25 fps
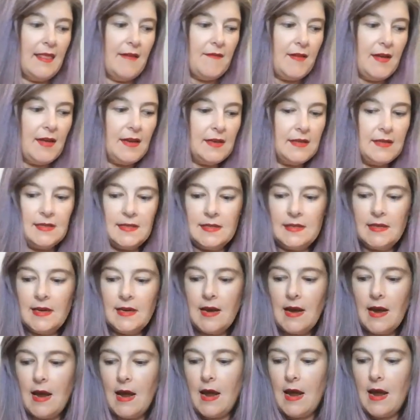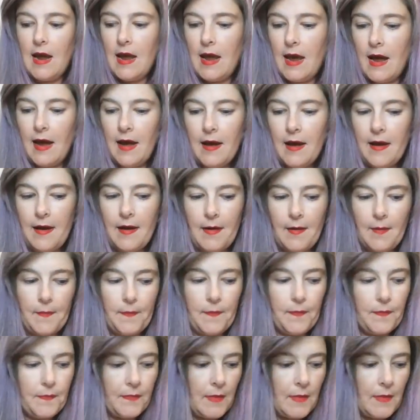I love it. Um,